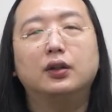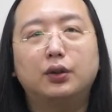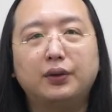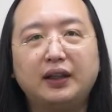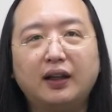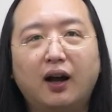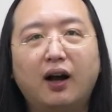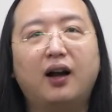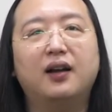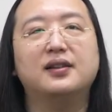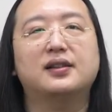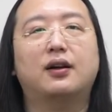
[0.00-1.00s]
to
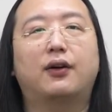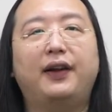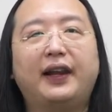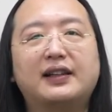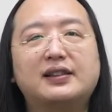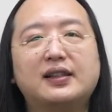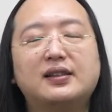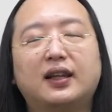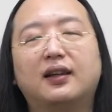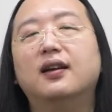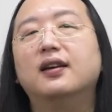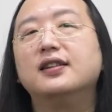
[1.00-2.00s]
enhance our
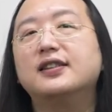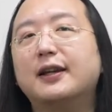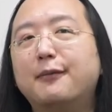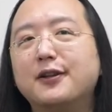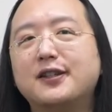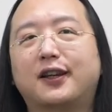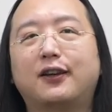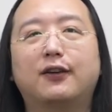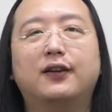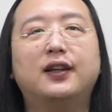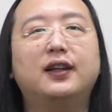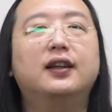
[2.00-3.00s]
existing
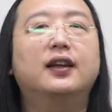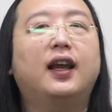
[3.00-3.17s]
cybersecurity